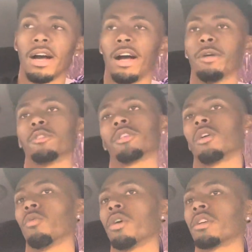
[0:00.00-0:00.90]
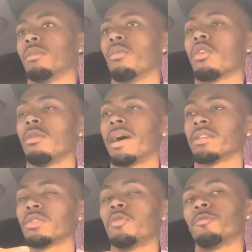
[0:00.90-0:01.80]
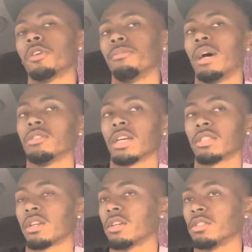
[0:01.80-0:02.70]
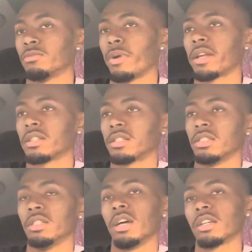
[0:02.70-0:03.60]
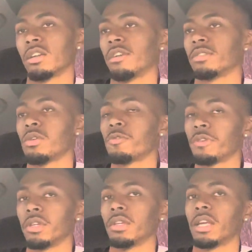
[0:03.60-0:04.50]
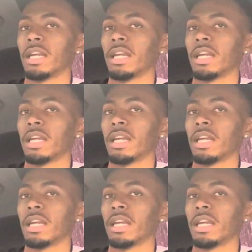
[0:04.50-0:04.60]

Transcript: I started working more on my 2 foot bounce. I started practicing dunking off 2 feet.